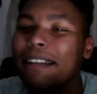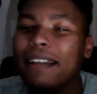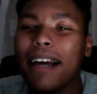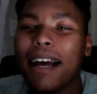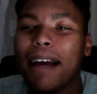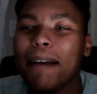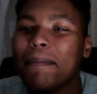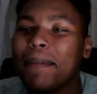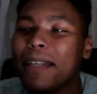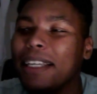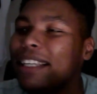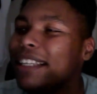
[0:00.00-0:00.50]

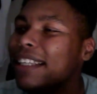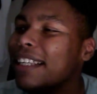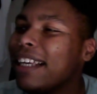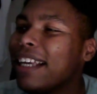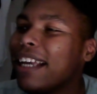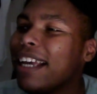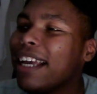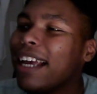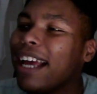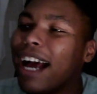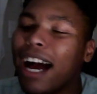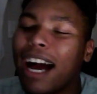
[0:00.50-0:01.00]
I mean,
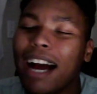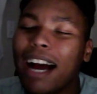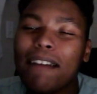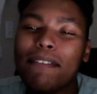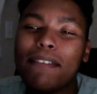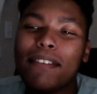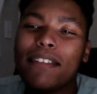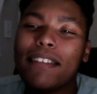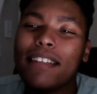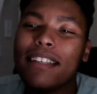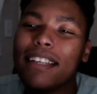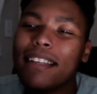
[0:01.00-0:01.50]

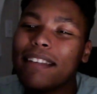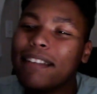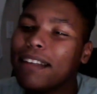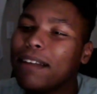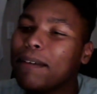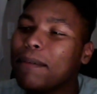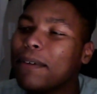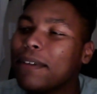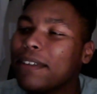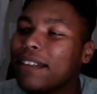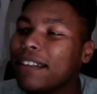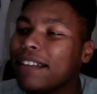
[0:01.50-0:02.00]
obviously, they
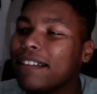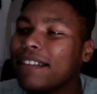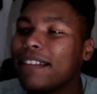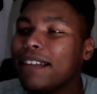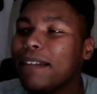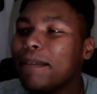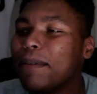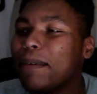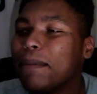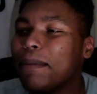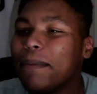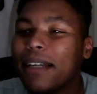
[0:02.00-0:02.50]
want their
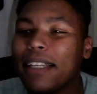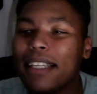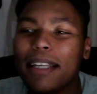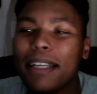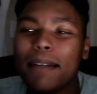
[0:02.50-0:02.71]
team to win.